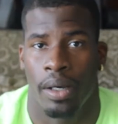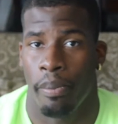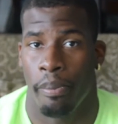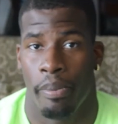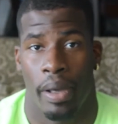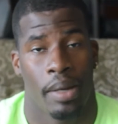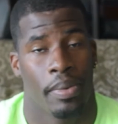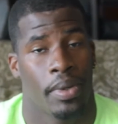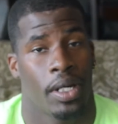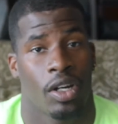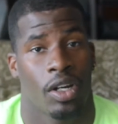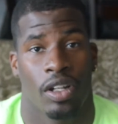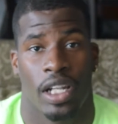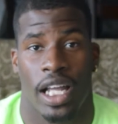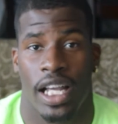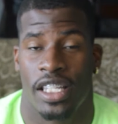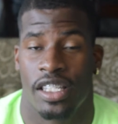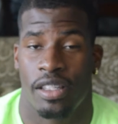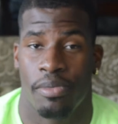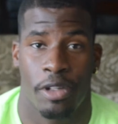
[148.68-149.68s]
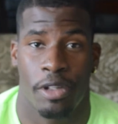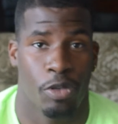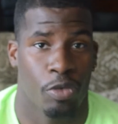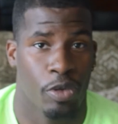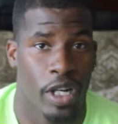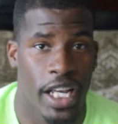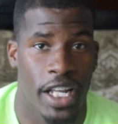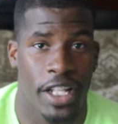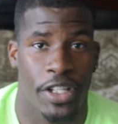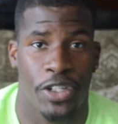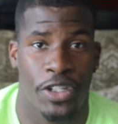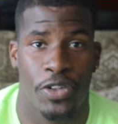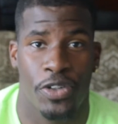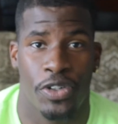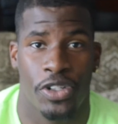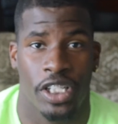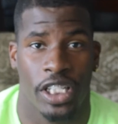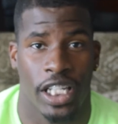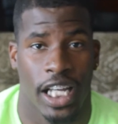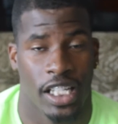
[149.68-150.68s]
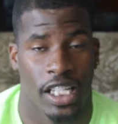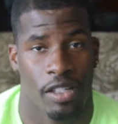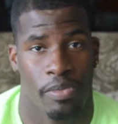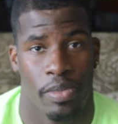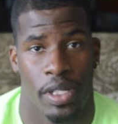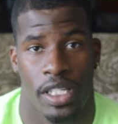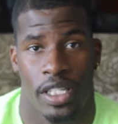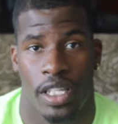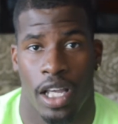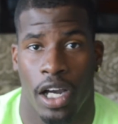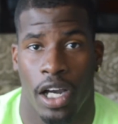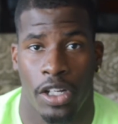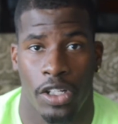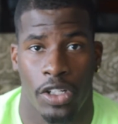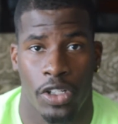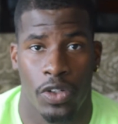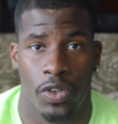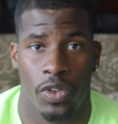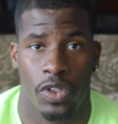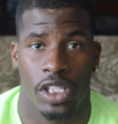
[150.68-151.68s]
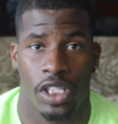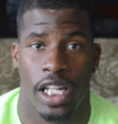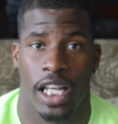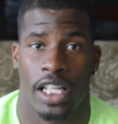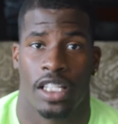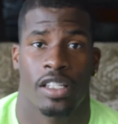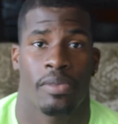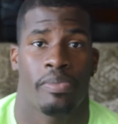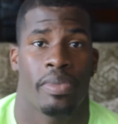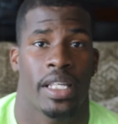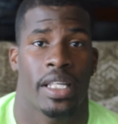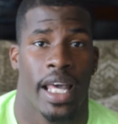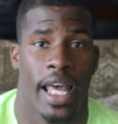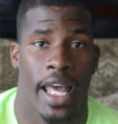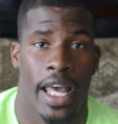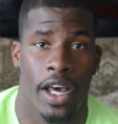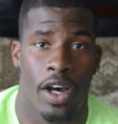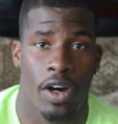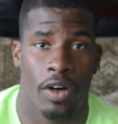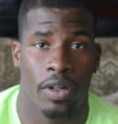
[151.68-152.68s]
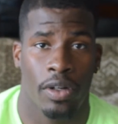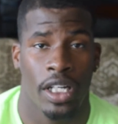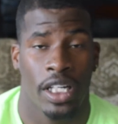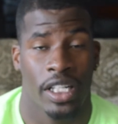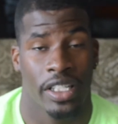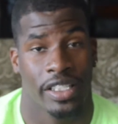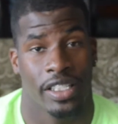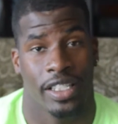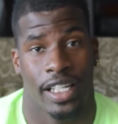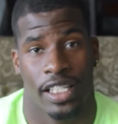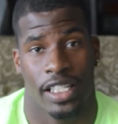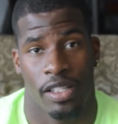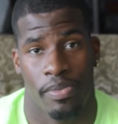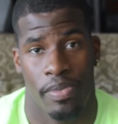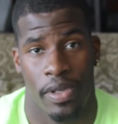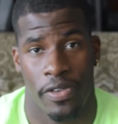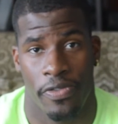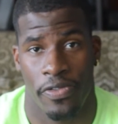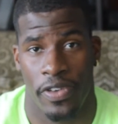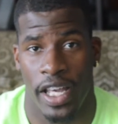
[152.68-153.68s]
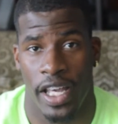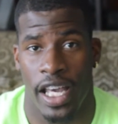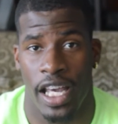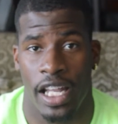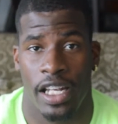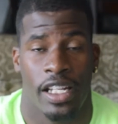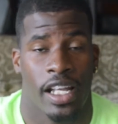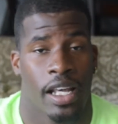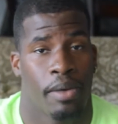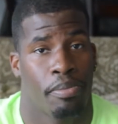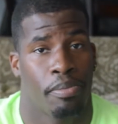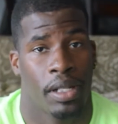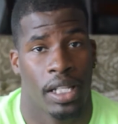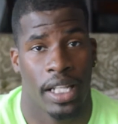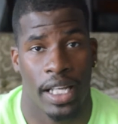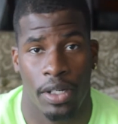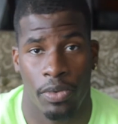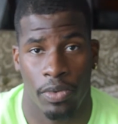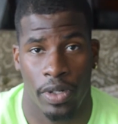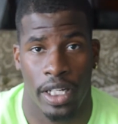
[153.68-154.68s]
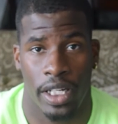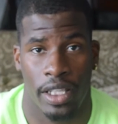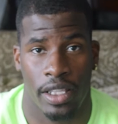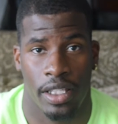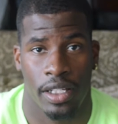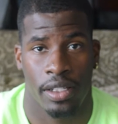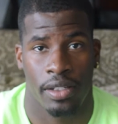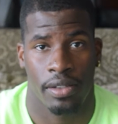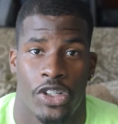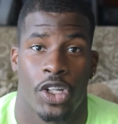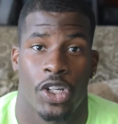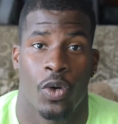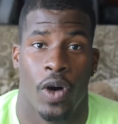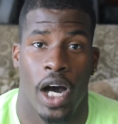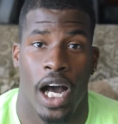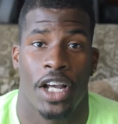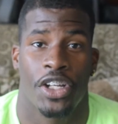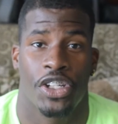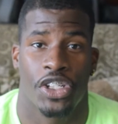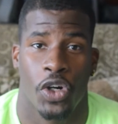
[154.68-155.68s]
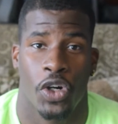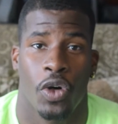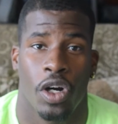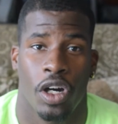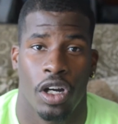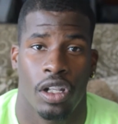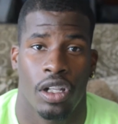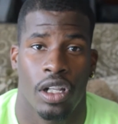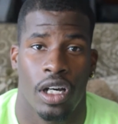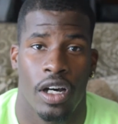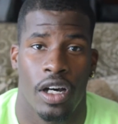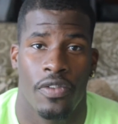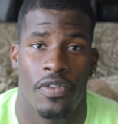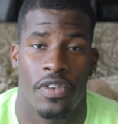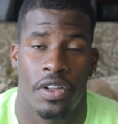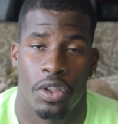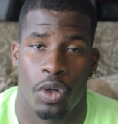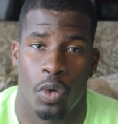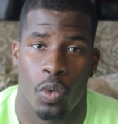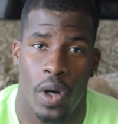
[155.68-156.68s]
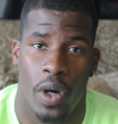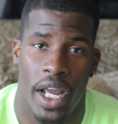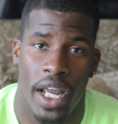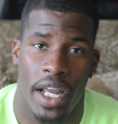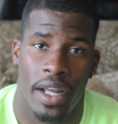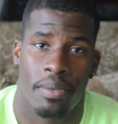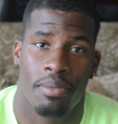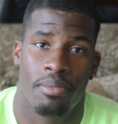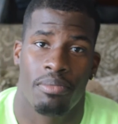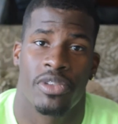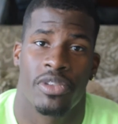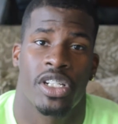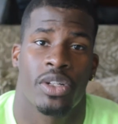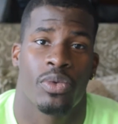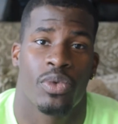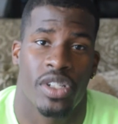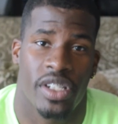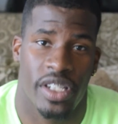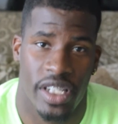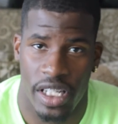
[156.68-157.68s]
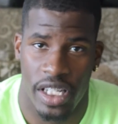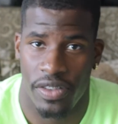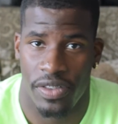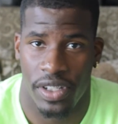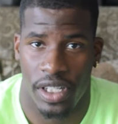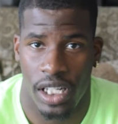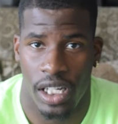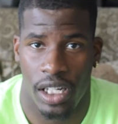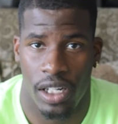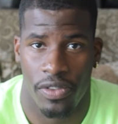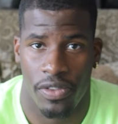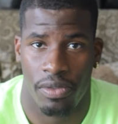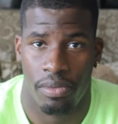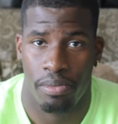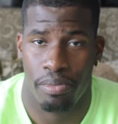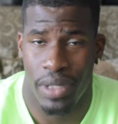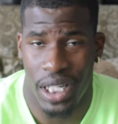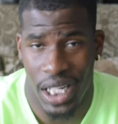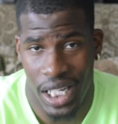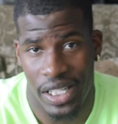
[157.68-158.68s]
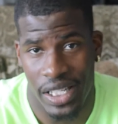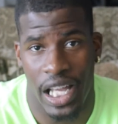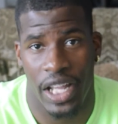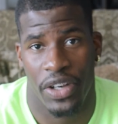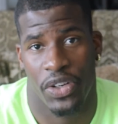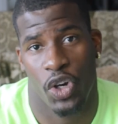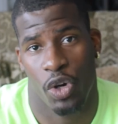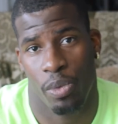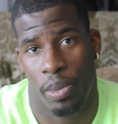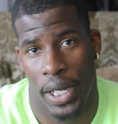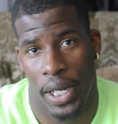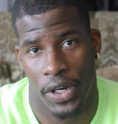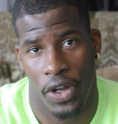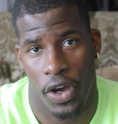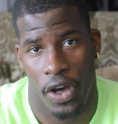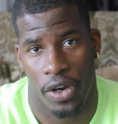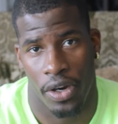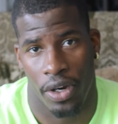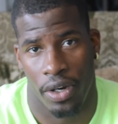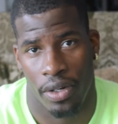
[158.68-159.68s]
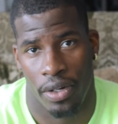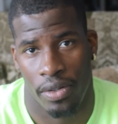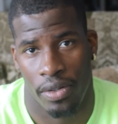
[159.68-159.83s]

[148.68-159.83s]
Baby girl likes to be read to. She likes to be sung to. She likes to be held. She likes to be fed and played with. So I show her love in the way she receives love because I know my daughter.